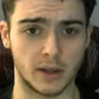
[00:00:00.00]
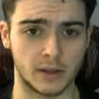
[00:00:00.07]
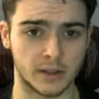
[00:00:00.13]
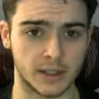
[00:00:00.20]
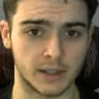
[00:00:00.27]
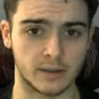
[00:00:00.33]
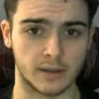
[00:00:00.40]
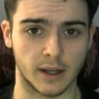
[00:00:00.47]
Looks
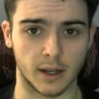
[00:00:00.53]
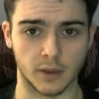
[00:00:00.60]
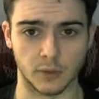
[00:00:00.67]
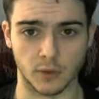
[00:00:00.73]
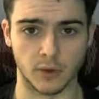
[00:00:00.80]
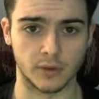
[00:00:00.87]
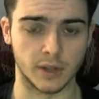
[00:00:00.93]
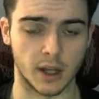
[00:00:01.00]
like they got the
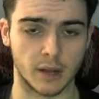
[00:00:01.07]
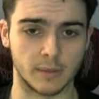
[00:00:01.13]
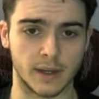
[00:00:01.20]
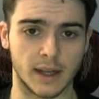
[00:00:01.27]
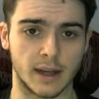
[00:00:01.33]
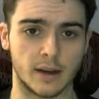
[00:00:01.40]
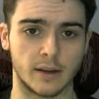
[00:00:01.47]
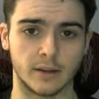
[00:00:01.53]
Rotom
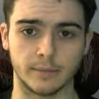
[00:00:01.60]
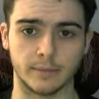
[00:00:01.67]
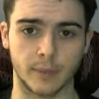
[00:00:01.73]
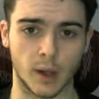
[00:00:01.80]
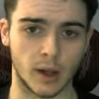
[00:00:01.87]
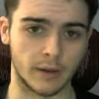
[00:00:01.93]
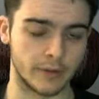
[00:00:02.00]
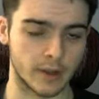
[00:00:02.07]
down and
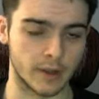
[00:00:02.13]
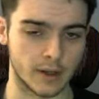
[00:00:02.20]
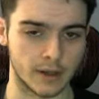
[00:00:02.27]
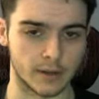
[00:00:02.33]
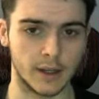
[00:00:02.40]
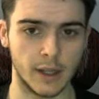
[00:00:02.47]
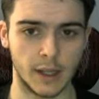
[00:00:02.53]
Poffin, and